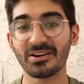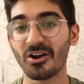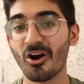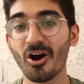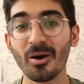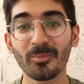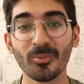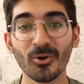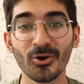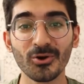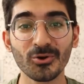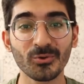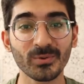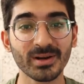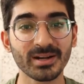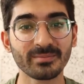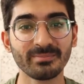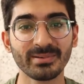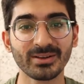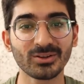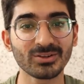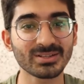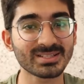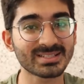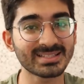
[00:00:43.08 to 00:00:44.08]
hop onto
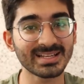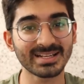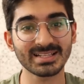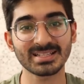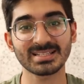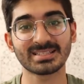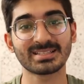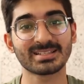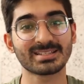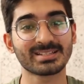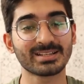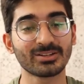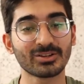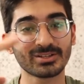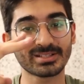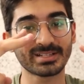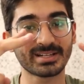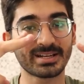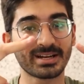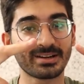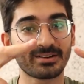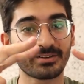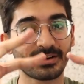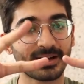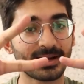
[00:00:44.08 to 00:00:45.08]
it because that's the
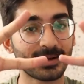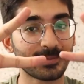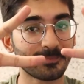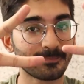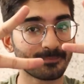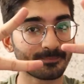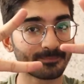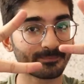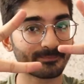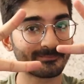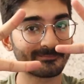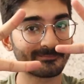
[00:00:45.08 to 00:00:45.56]
Zealocity trend.